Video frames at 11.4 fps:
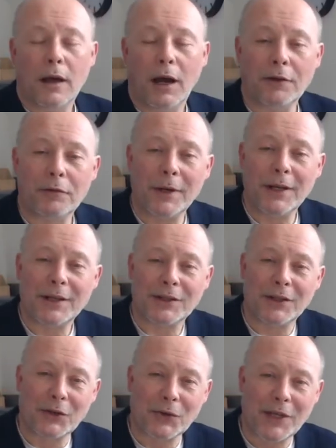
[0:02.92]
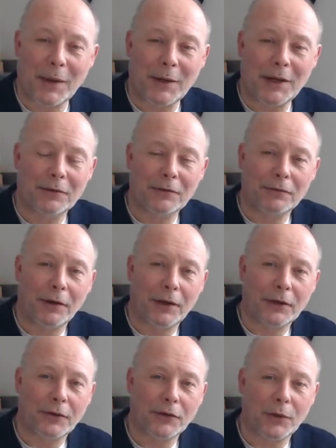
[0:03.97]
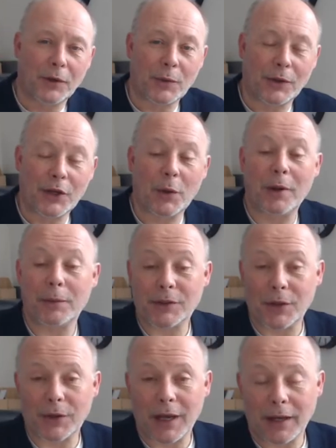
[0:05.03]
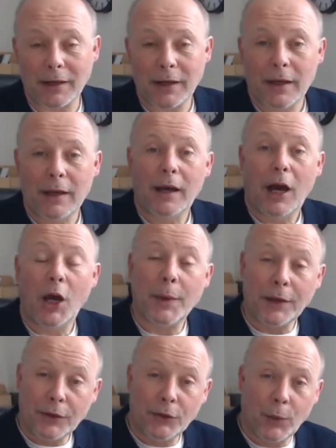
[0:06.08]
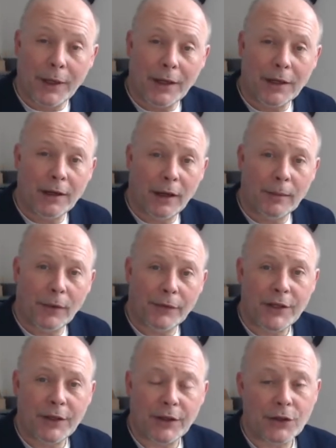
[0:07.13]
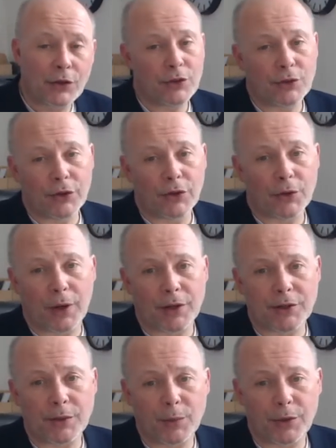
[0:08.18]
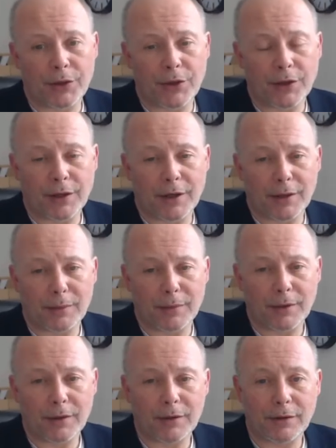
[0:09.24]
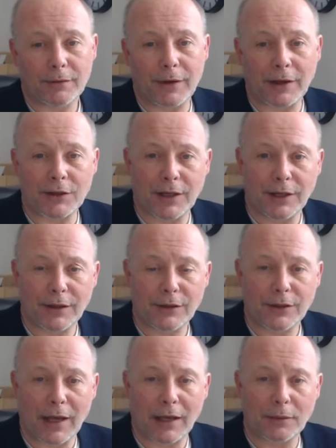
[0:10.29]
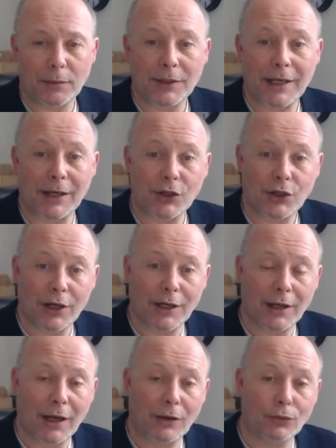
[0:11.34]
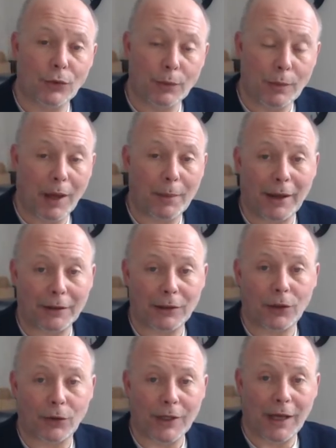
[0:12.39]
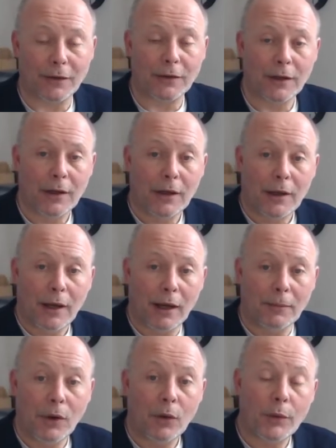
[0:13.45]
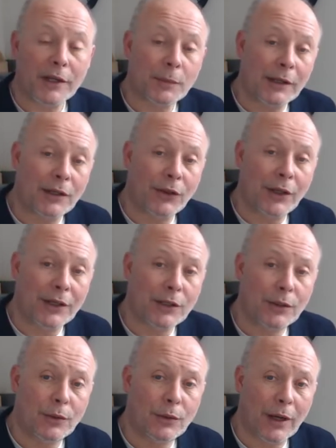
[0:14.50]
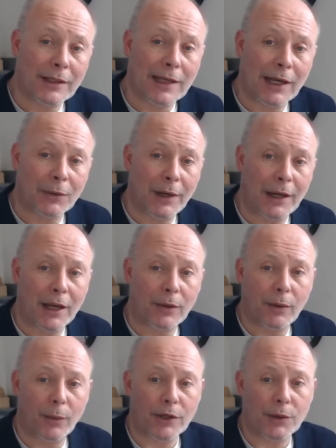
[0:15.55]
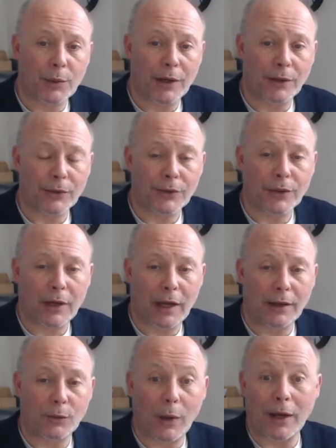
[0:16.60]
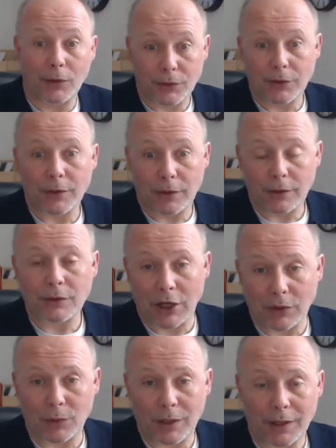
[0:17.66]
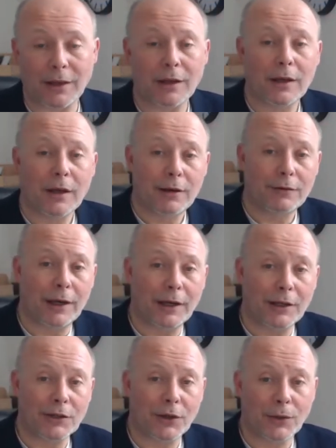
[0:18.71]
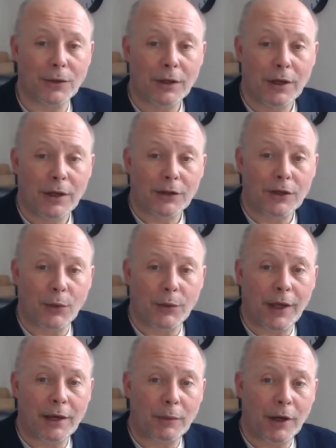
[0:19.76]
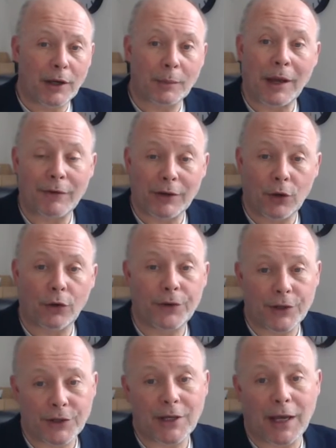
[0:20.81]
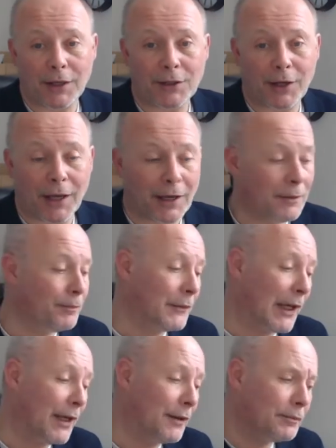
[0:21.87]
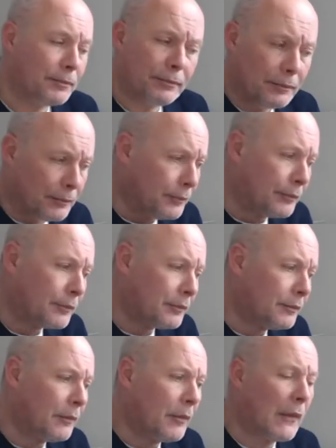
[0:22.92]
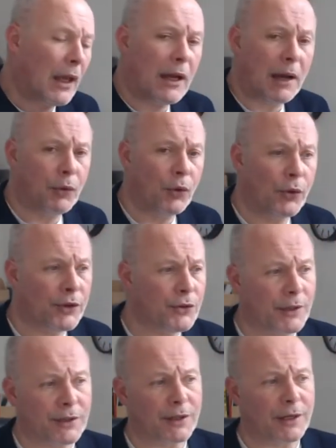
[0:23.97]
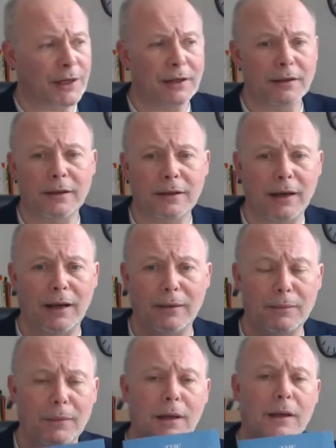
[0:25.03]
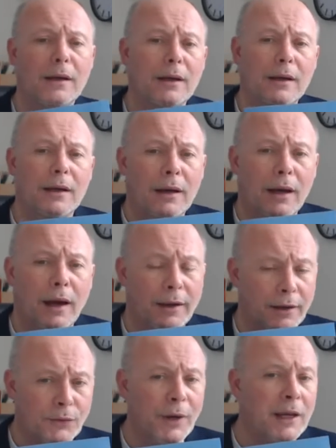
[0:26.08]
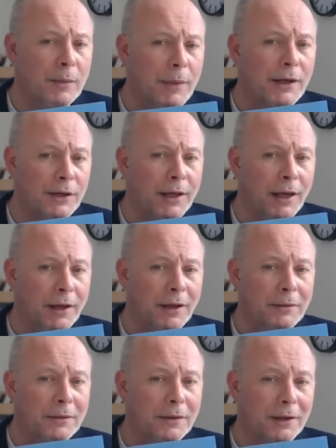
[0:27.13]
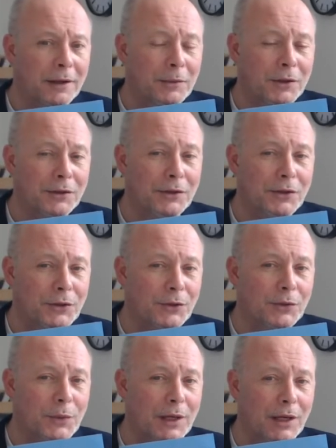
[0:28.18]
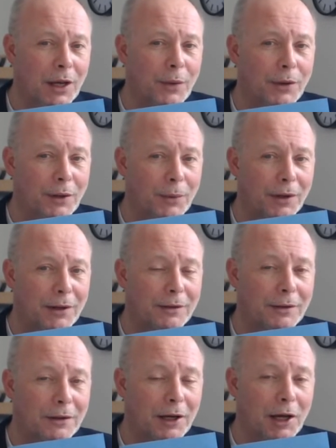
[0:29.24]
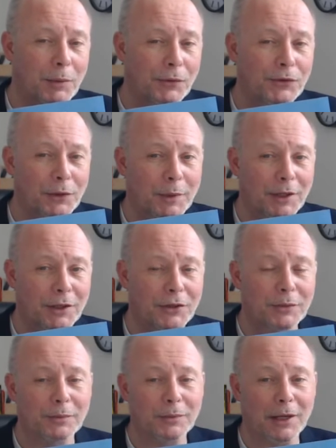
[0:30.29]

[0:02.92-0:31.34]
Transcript: Hi everybody, it's Nigel Salmon here from Farming Country West Wales. Hope everybody's okay. Hope you had a good week. Obviously there's good news on the horizon with the vaccines and potentially a route map out of lockdown. We're expecting things to accelerate here in West Wales and Wales generally fairly soon. So with that in mind, I'm having an office day today and I bought this recently and I'd recommend you get it. Yeah, because as soon as we can go anywhere, I'm off to the beach.